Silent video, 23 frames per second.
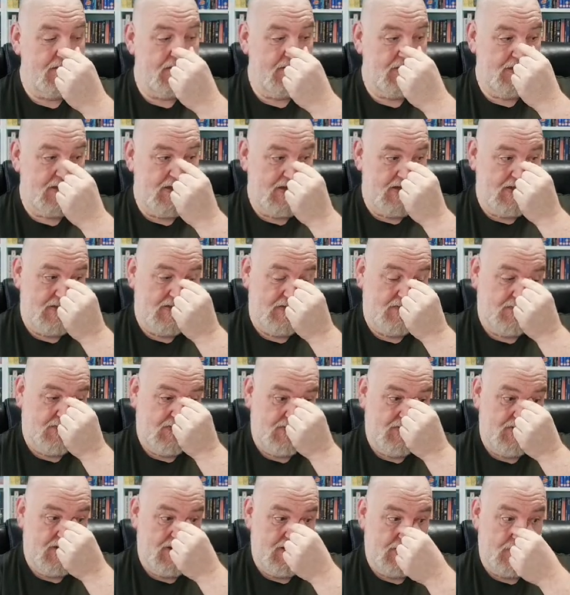It's
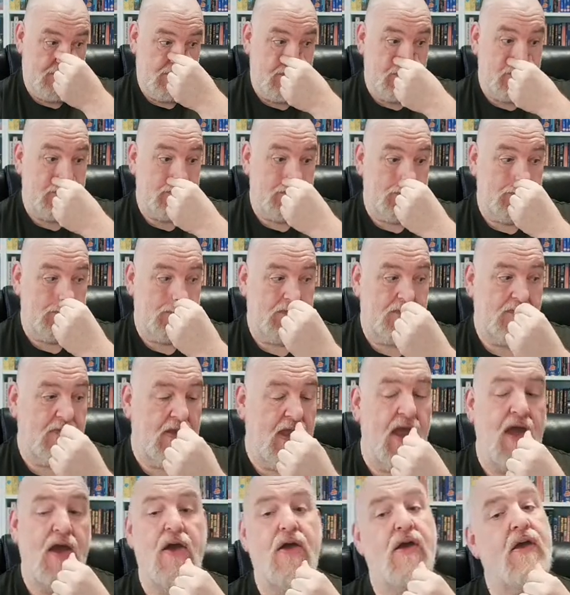one thing.
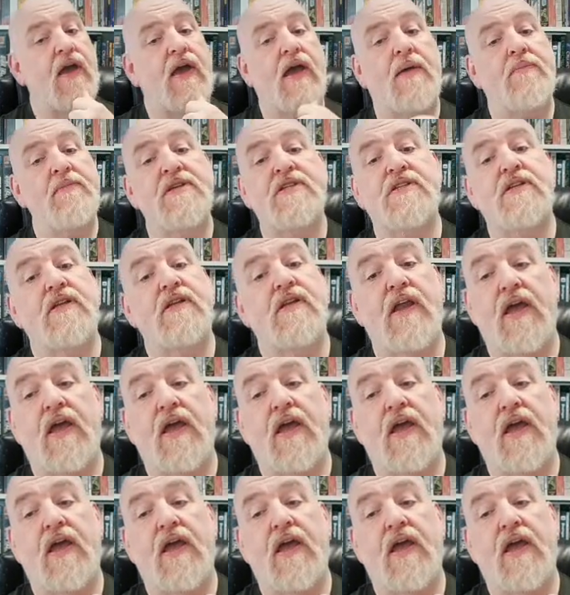I miss it.